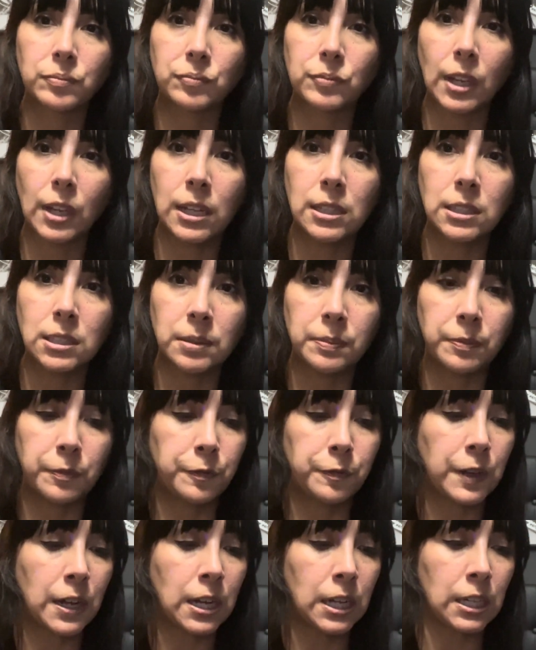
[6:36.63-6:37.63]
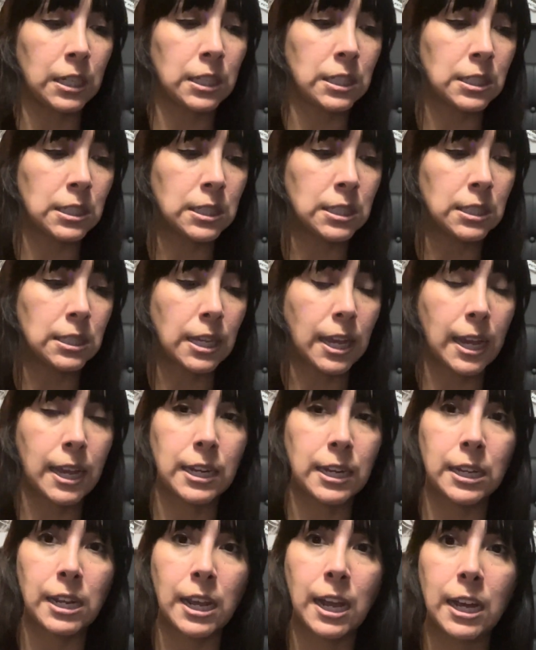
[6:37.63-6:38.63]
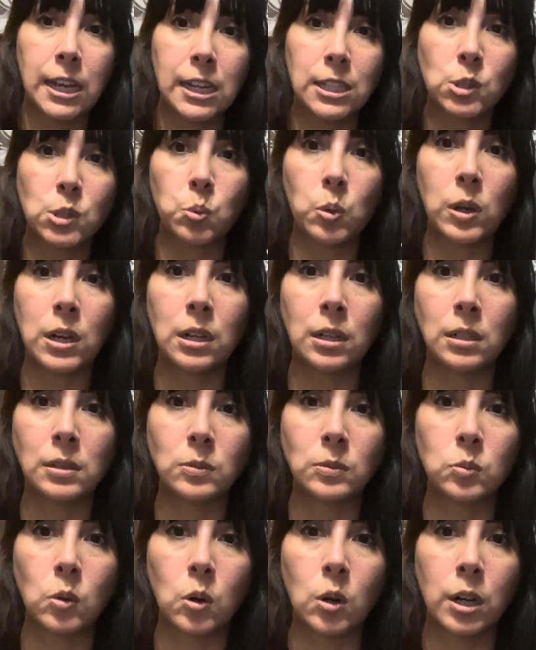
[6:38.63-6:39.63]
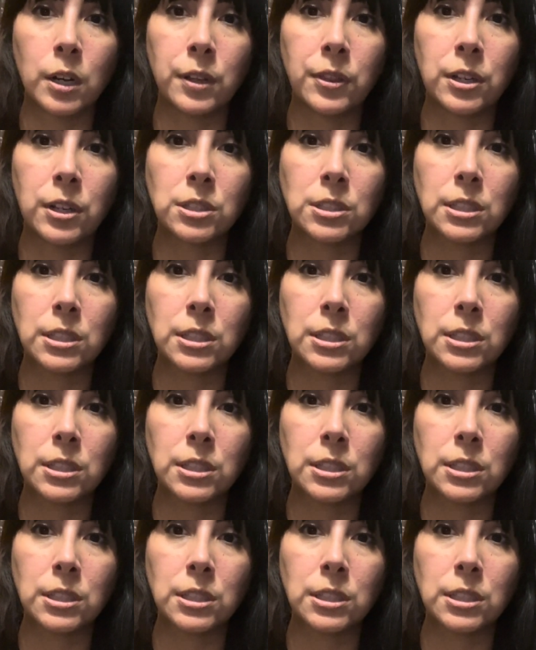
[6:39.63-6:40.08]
and some fuzz, and yeah, it's well worn. There's